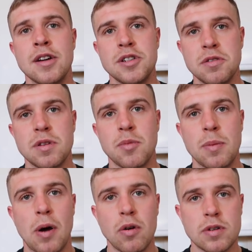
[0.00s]
due to my
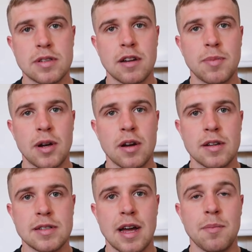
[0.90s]
posts that have been
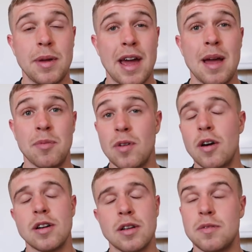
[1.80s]
honest and became, I
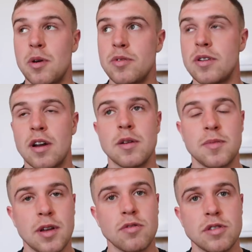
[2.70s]
suppose you could call
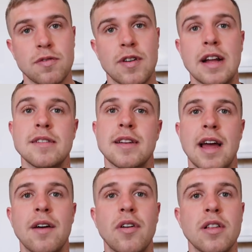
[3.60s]
them social friends that
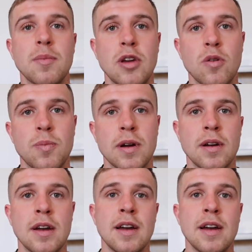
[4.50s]
I haven't got to meet up with,